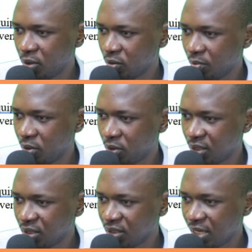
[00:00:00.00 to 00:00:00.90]
will be on
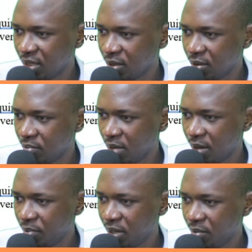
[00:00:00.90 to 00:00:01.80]
this side. Buyer
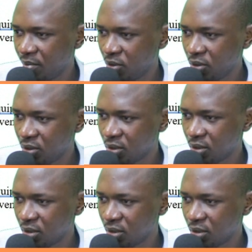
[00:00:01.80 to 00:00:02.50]
payables,